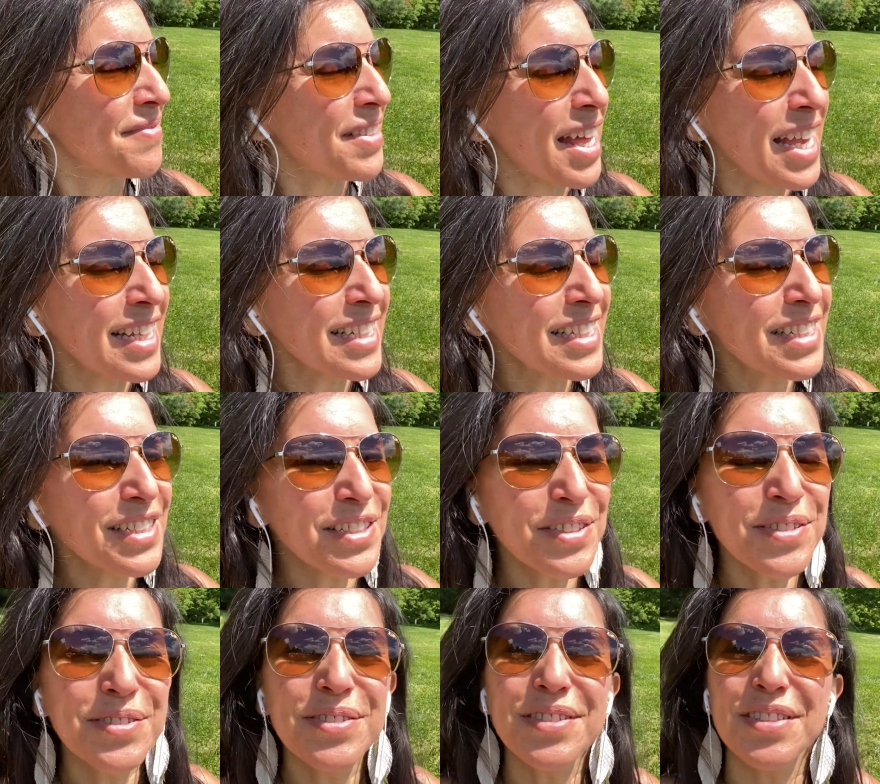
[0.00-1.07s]
thank
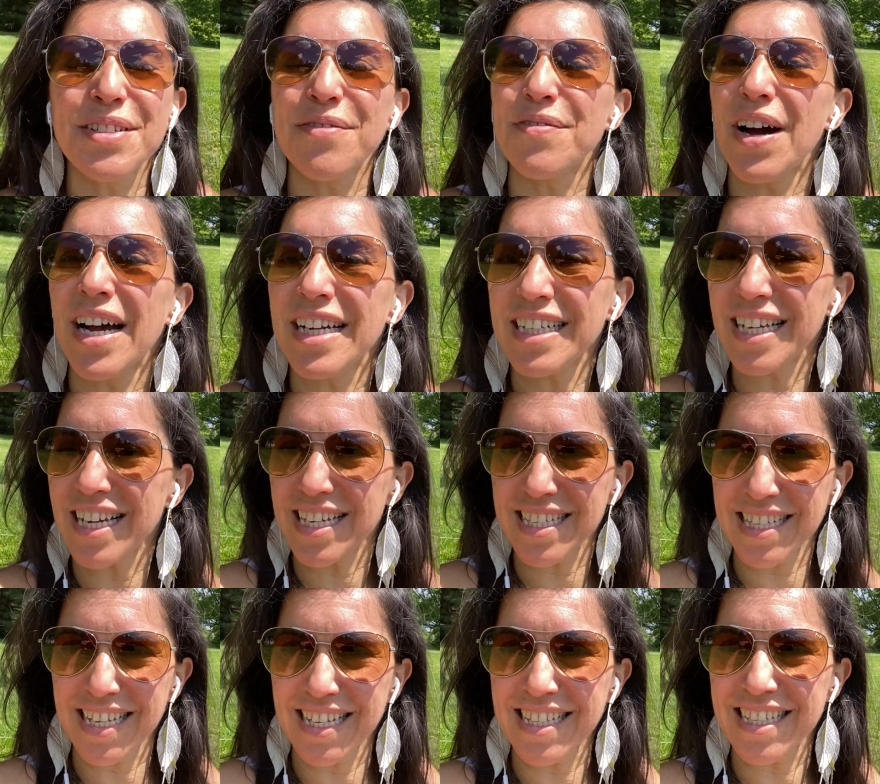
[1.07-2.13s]
you, Divine
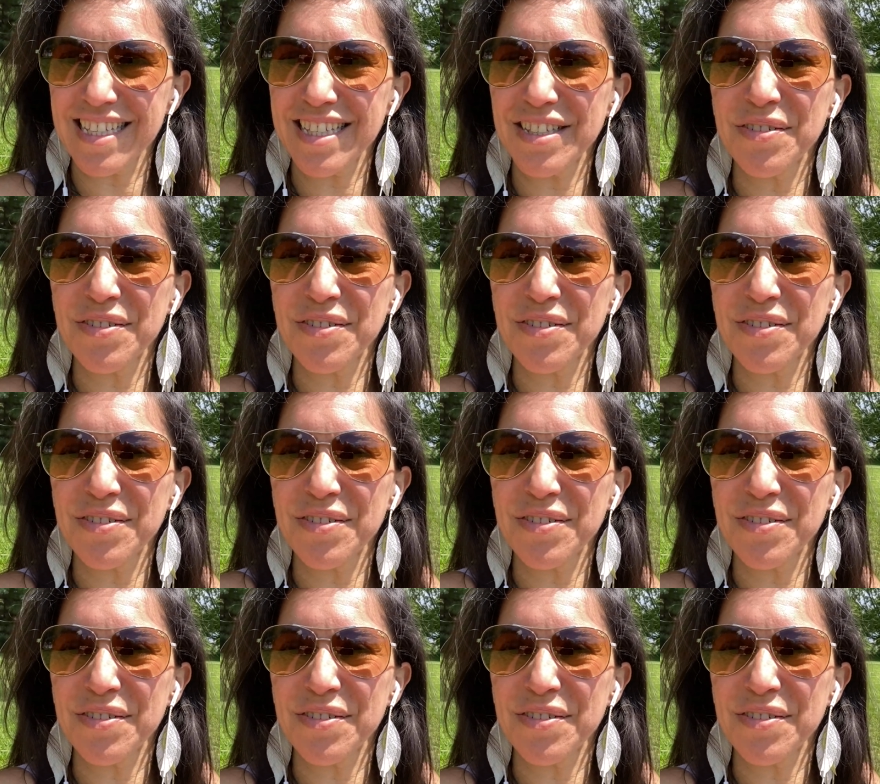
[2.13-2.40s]
Essence,